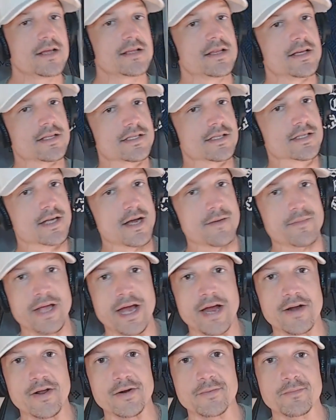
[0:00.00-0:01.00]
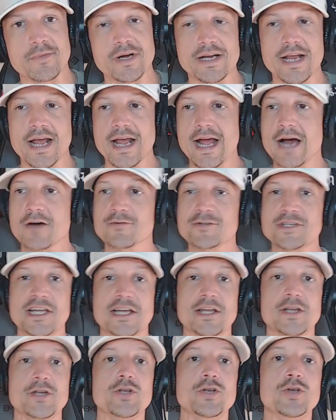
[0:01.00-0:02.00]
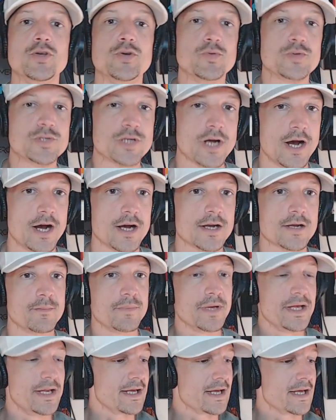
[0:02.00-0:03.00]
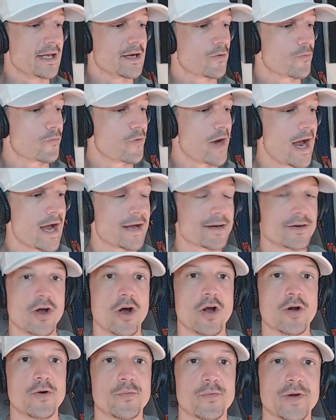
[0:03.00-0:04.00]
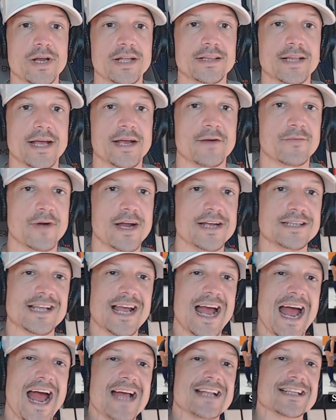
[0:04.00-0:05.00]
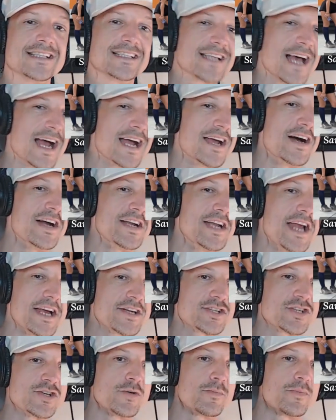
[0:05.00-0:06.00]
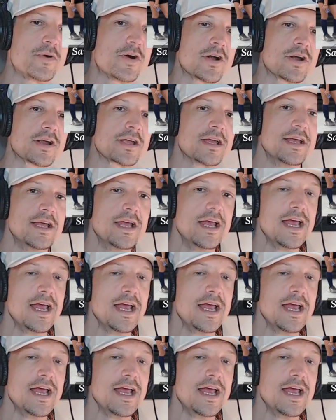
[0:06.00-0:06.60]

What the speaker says: This is coming out on a Monday. I was in Utah competing in a Ragnar relay race at Zion National Park.